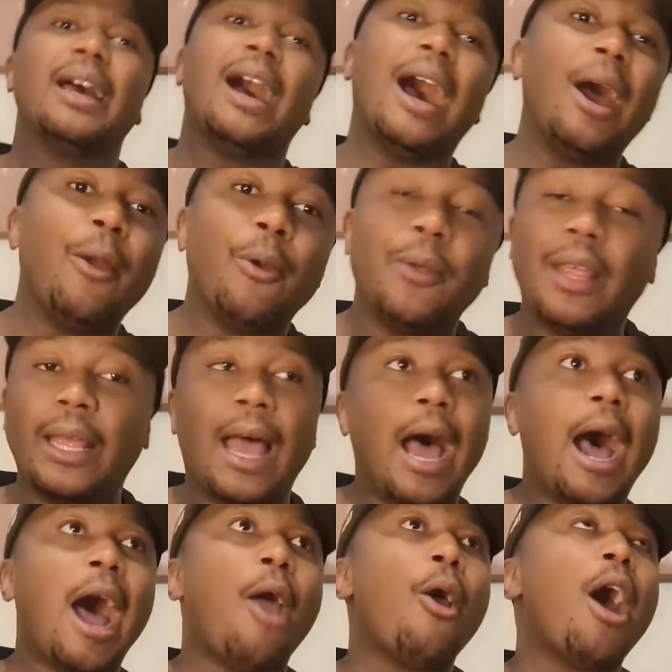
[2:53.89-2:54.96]

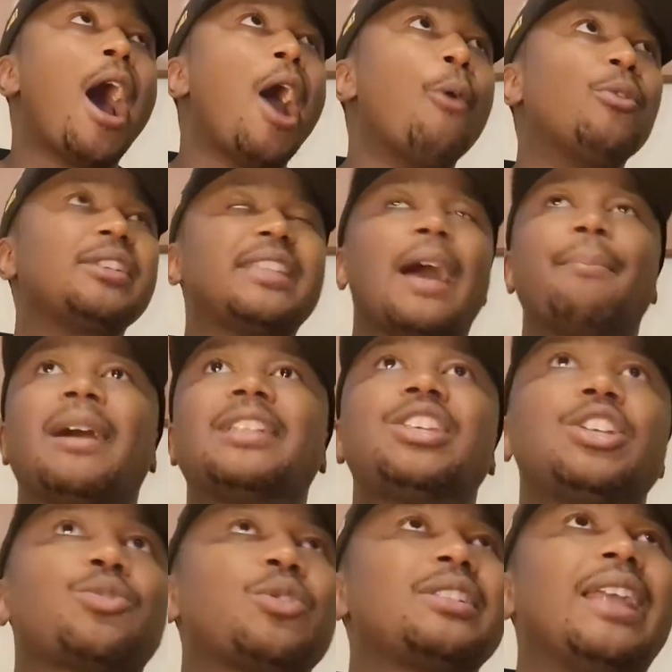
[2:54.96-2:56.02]
I wish that
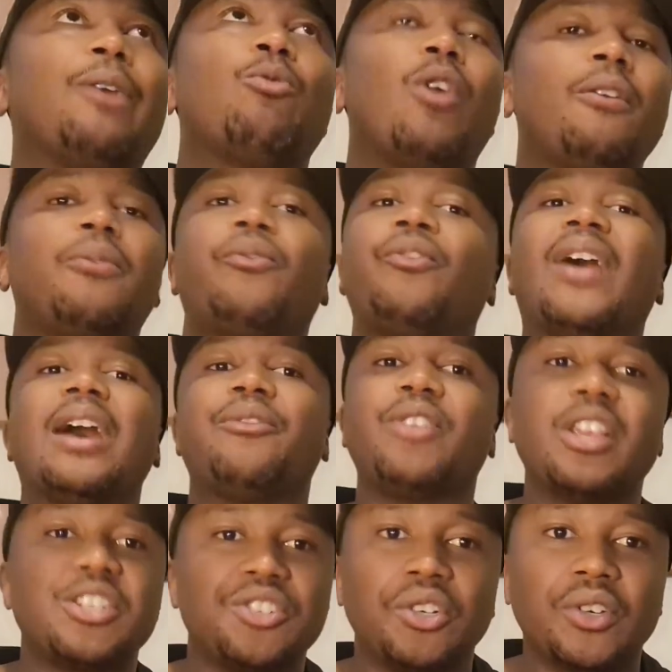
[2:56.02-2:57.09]
Matic was like, what, 5
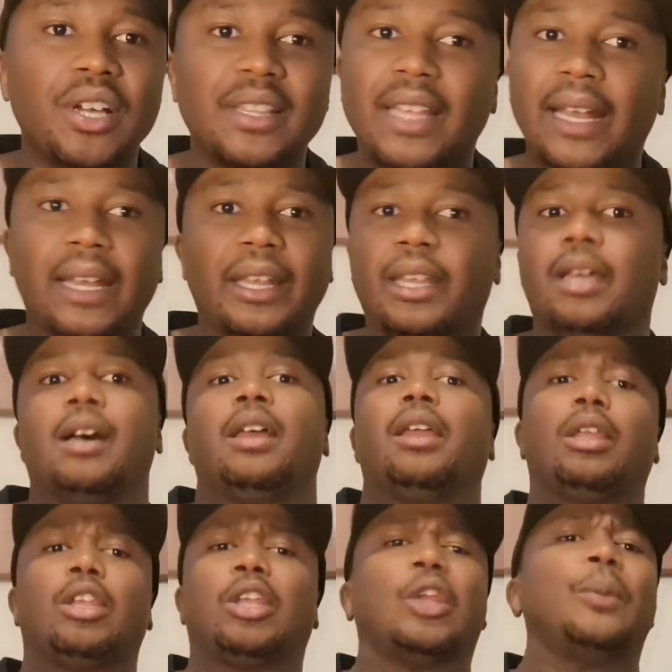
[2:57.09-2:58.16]
years younger. Then, yeah,
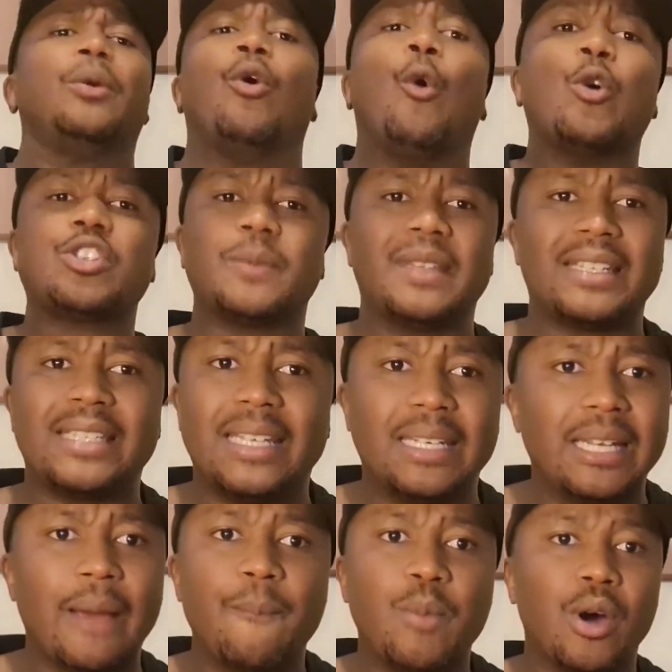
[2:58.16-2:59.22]
he'd be awesome in
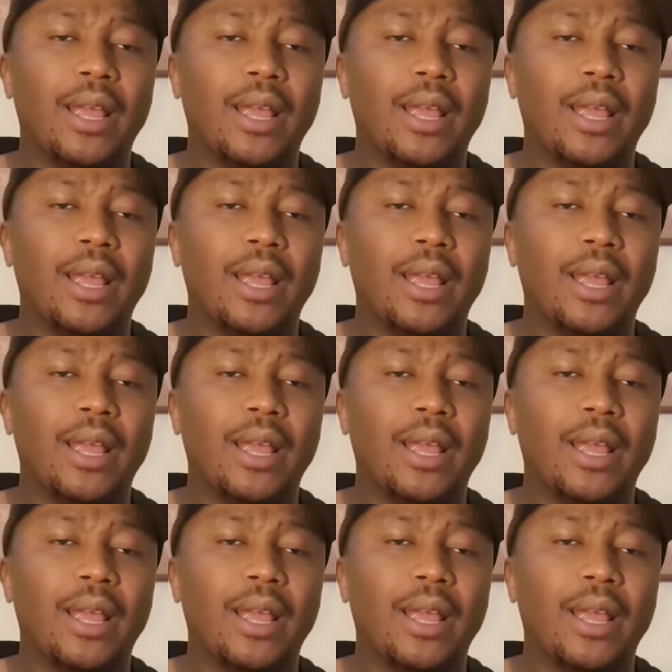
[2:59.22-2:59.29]
CDM.